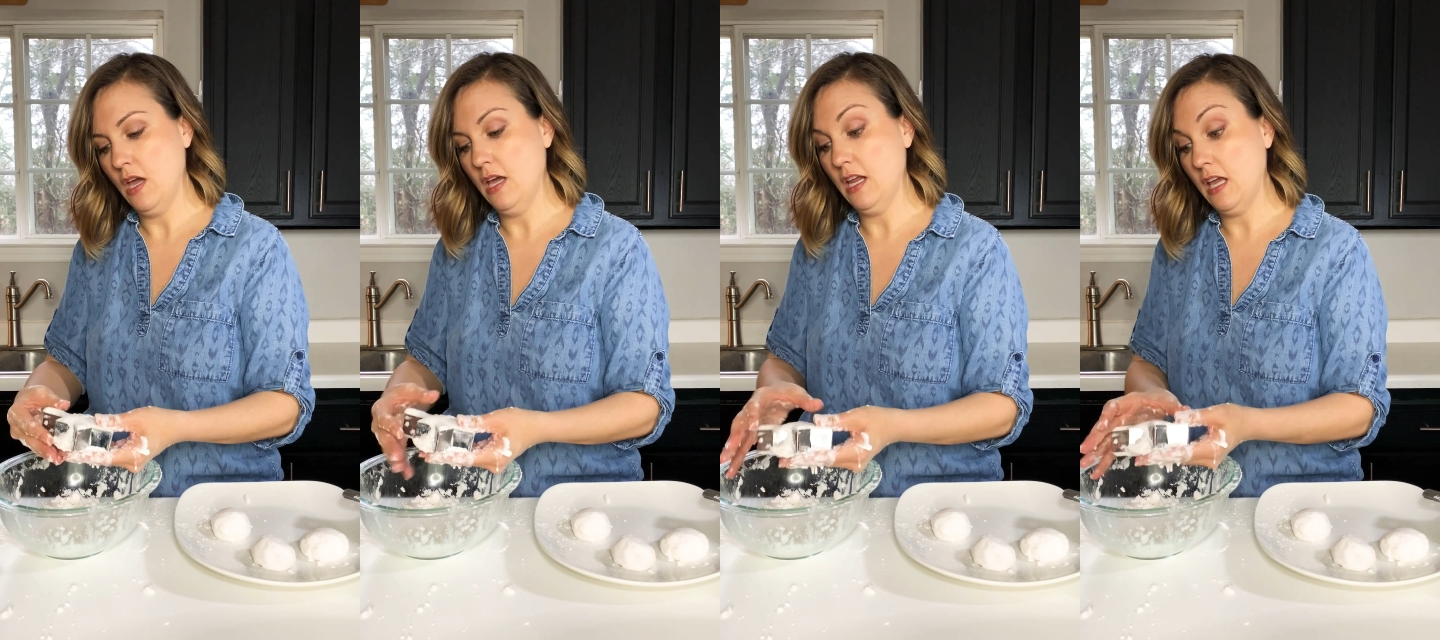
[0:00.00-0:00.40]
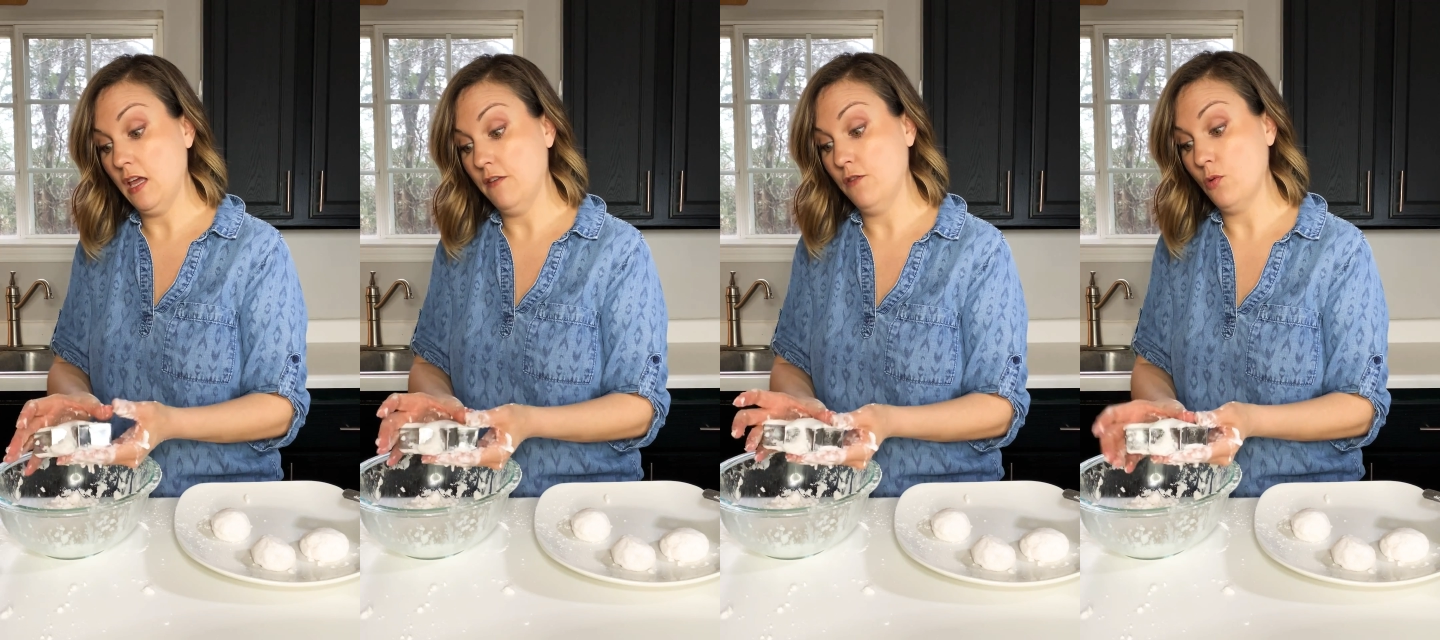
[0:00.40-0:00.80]
And
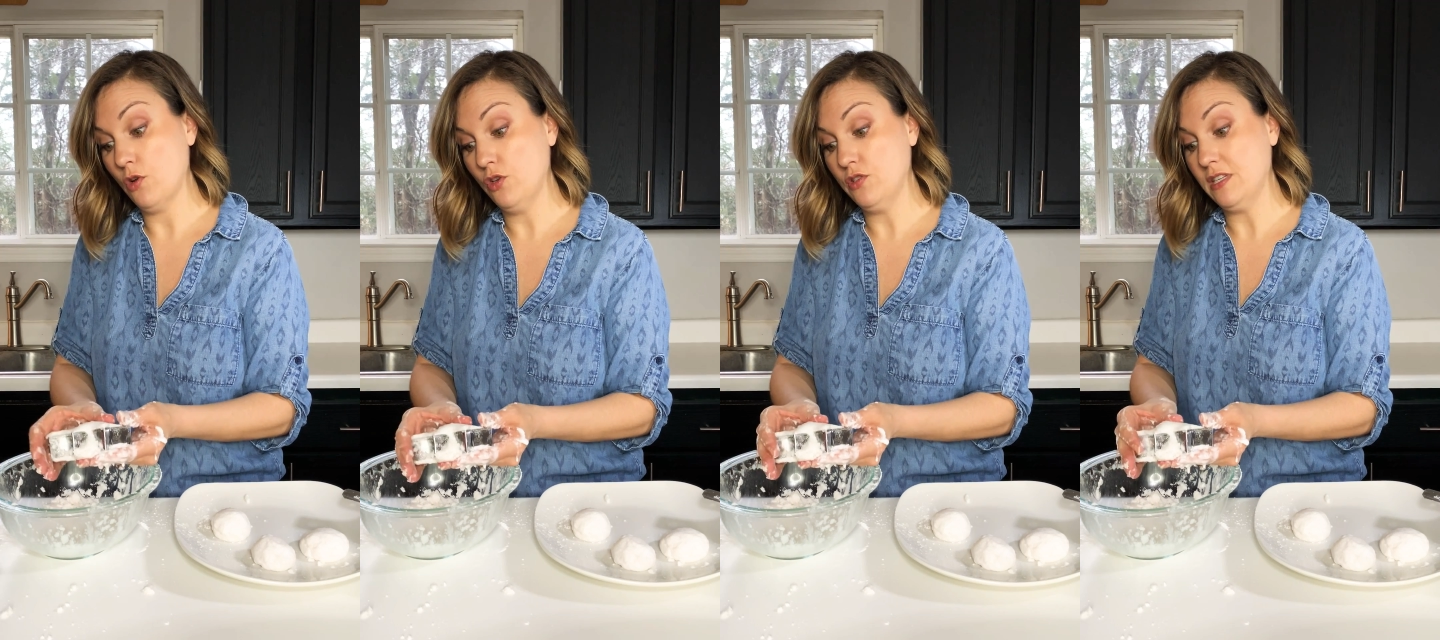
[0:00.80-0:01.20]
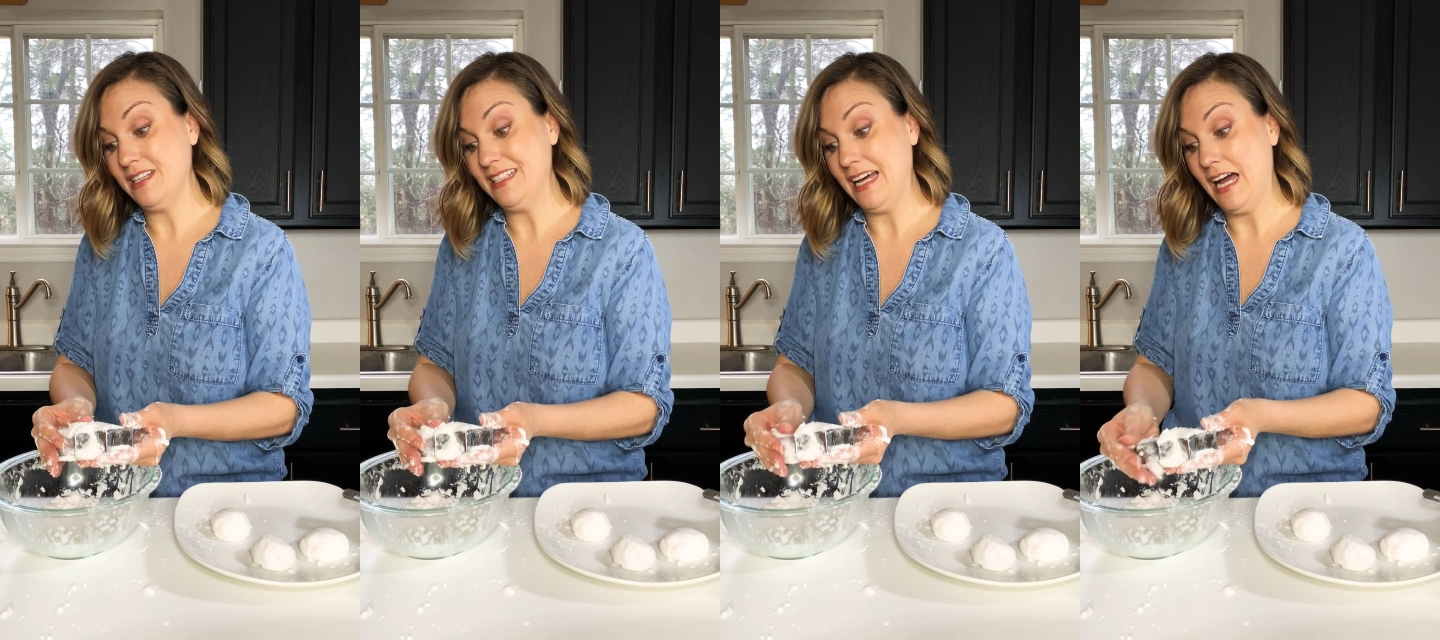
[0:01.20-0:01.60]
again, if you are
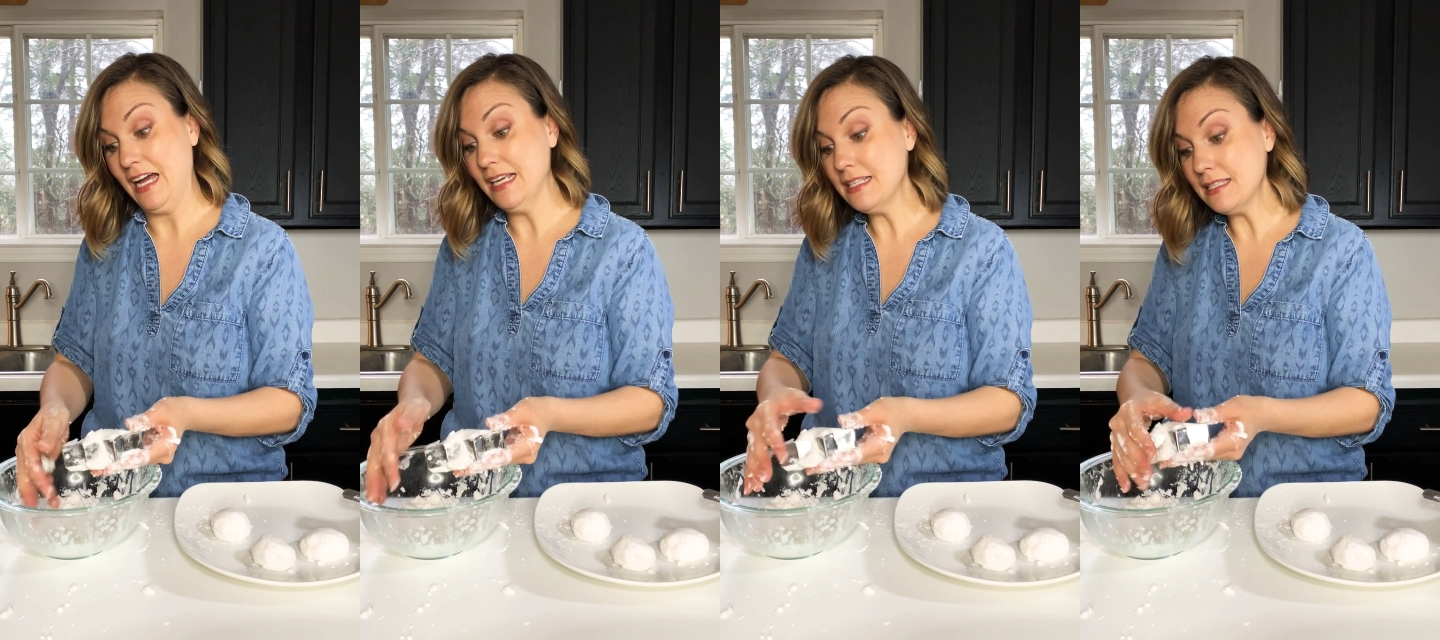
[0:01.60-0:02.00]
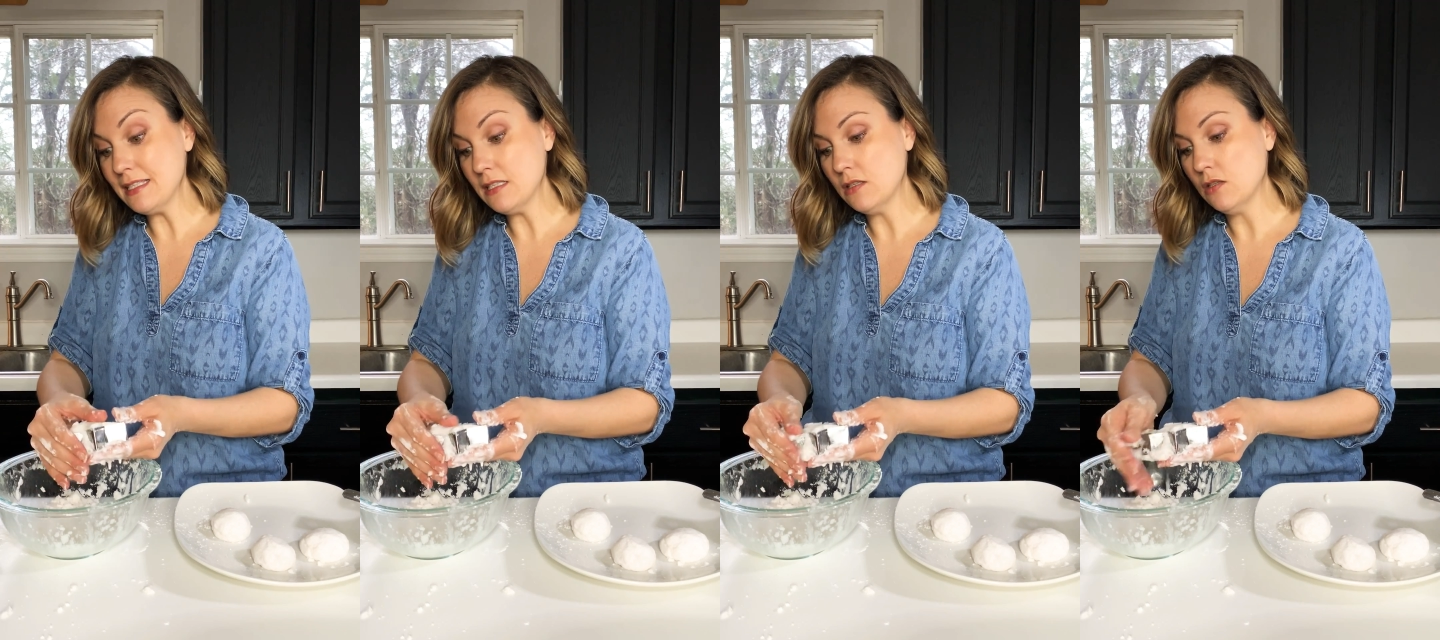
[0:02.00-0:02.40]
using
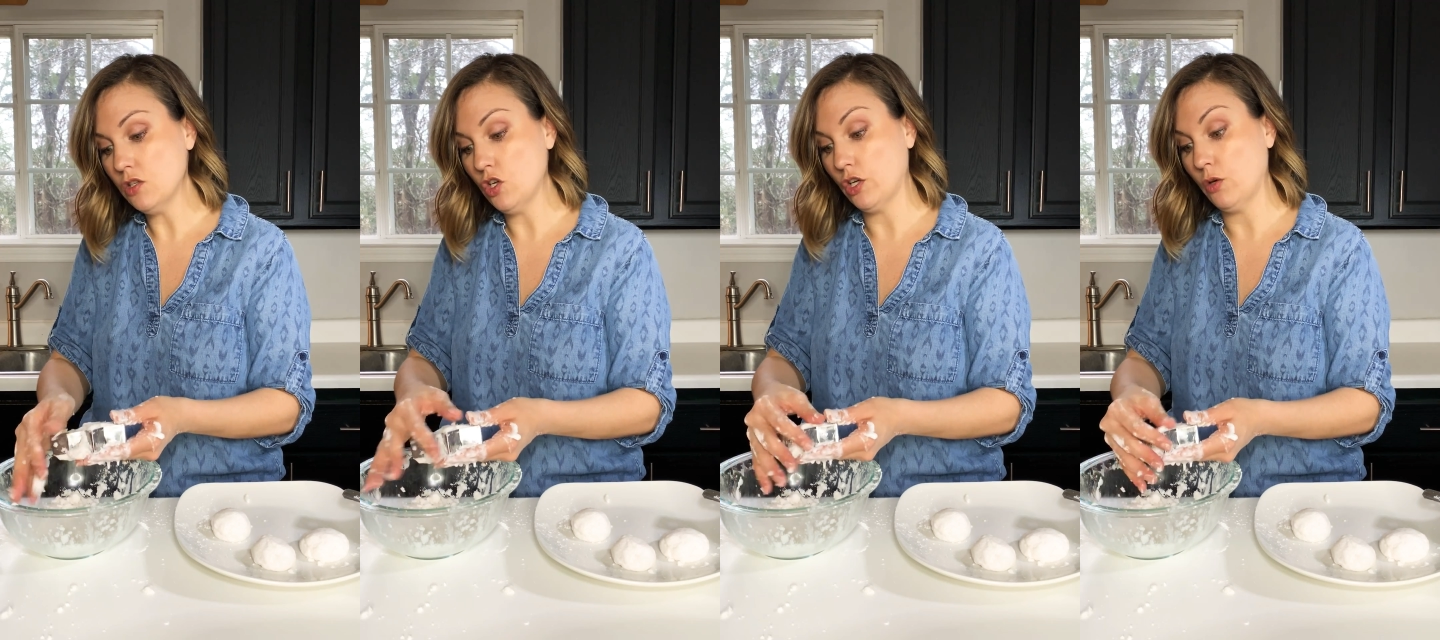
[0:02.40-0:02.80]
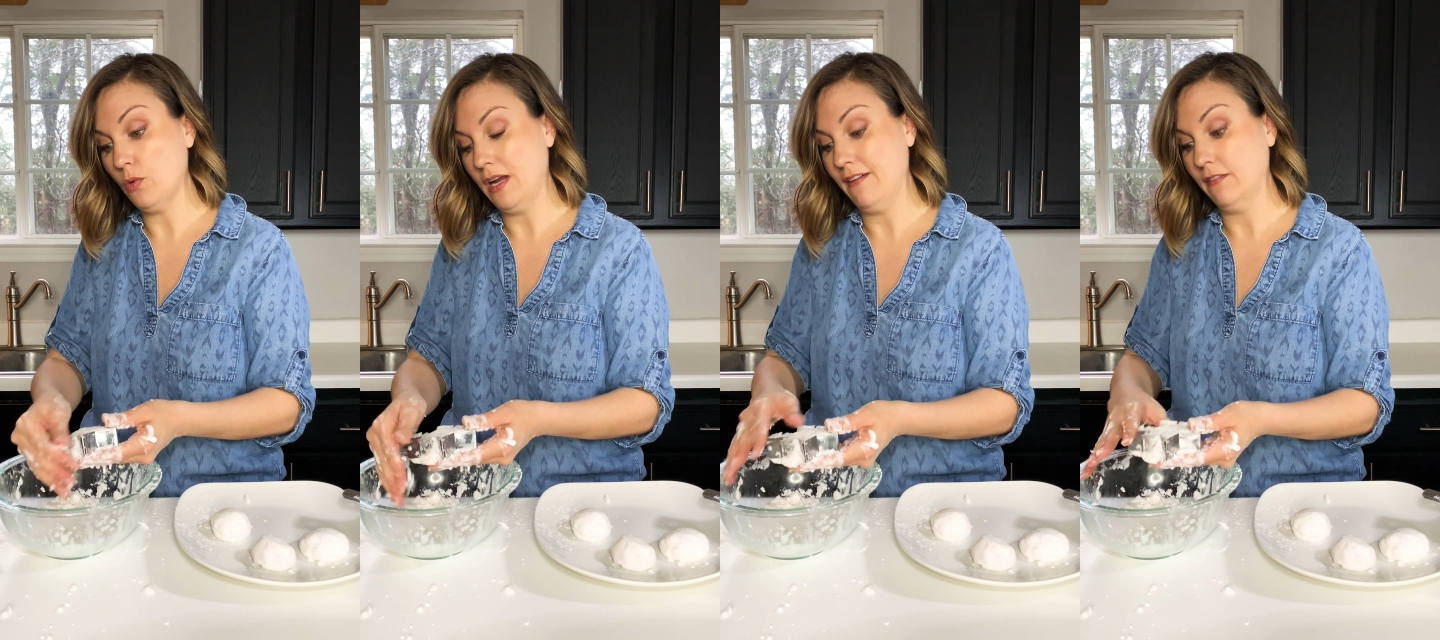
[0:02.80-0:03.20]
dyes, you're going to
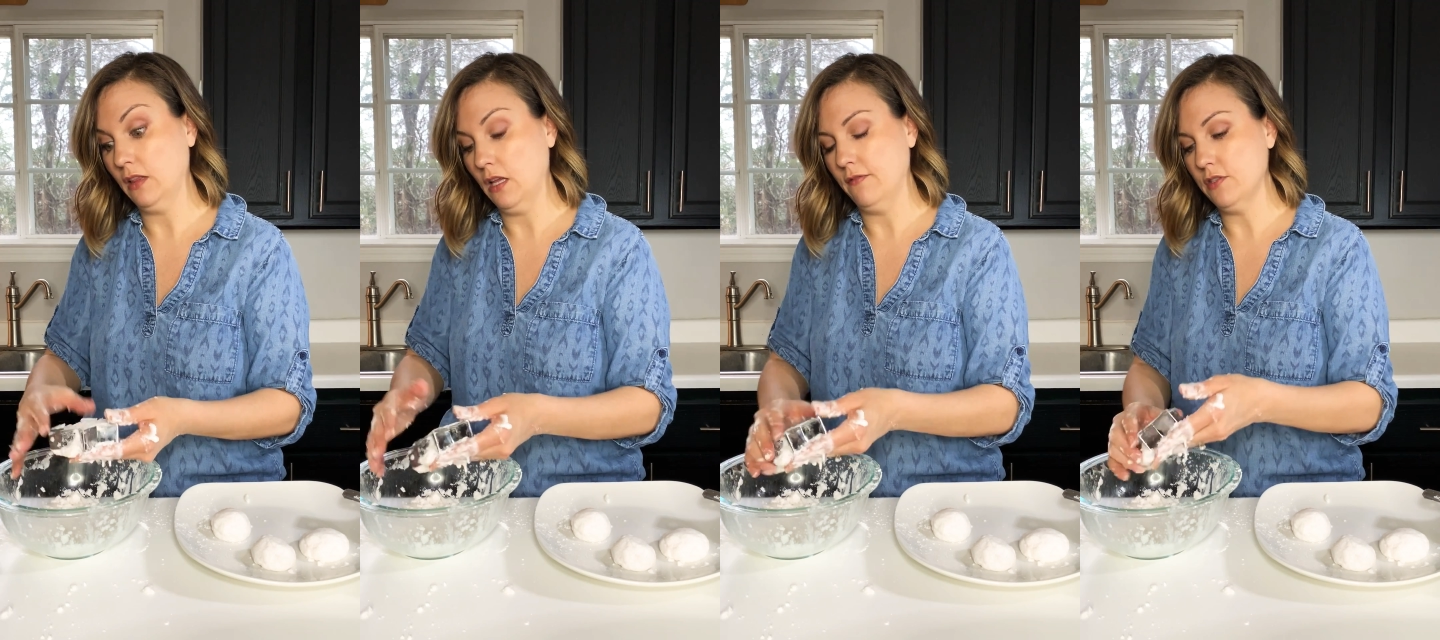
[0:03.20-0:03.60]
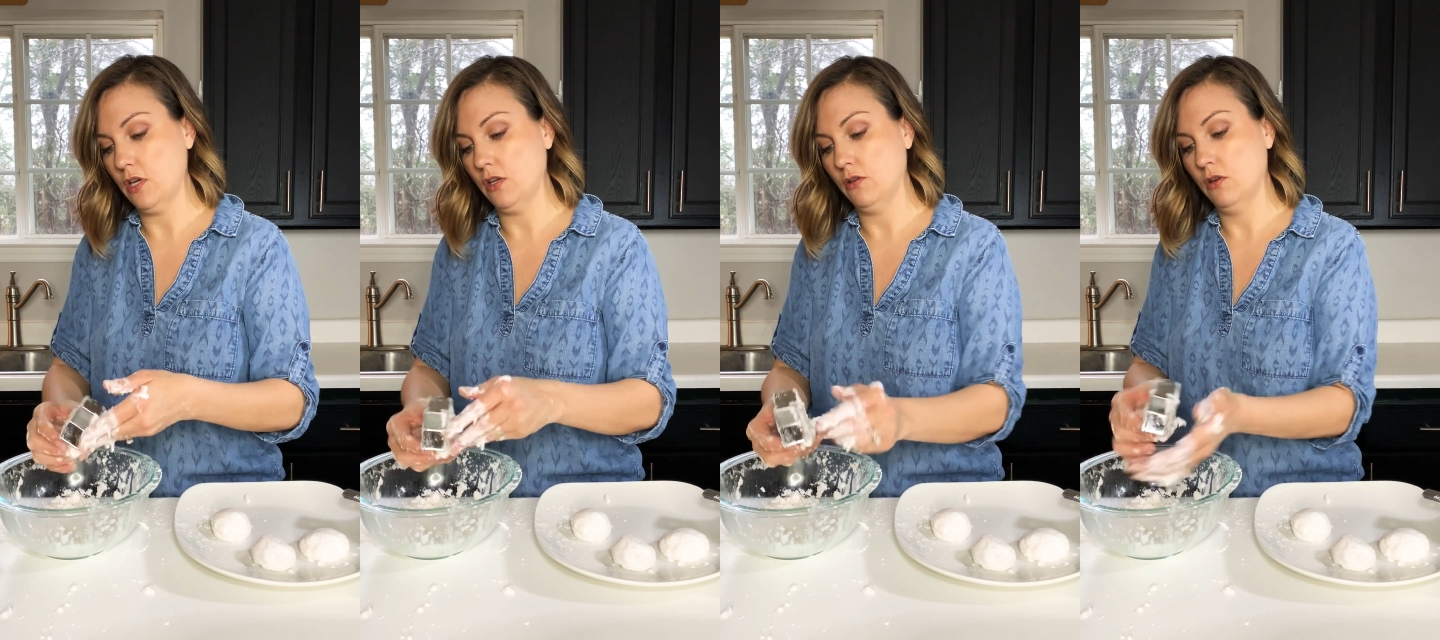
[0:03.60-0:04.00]
want to have gloves
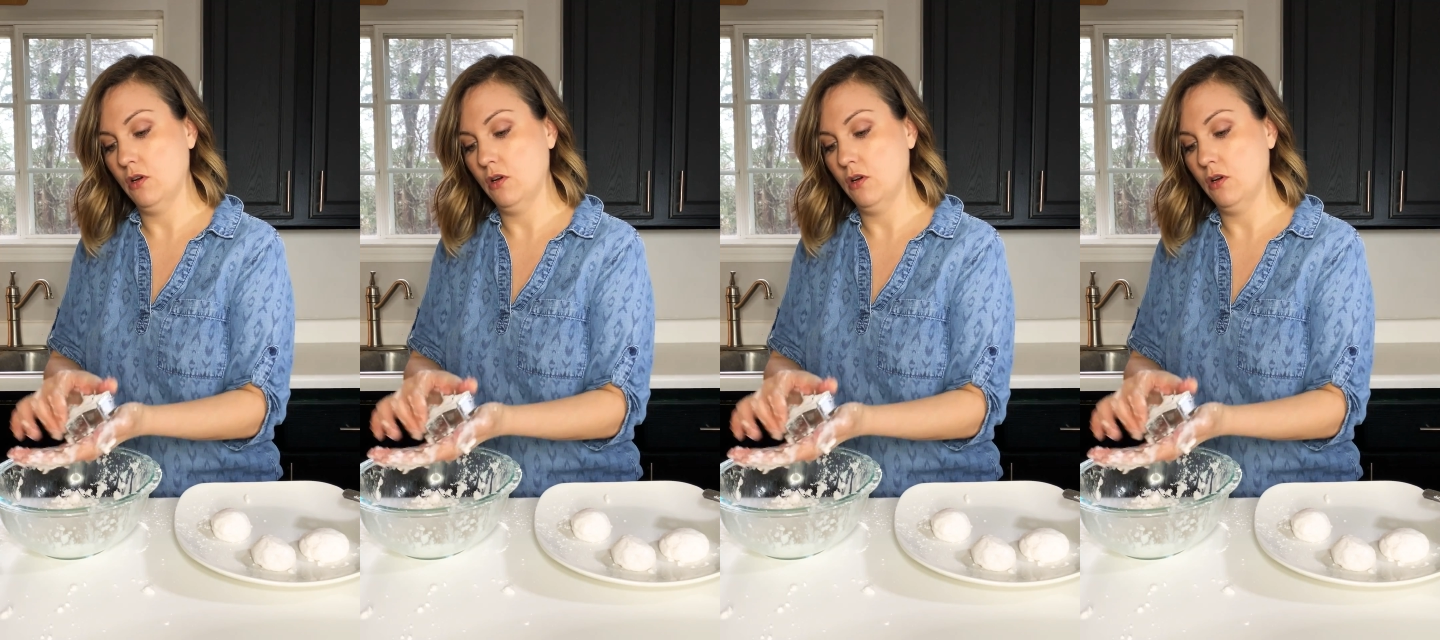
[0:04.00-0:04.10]
on,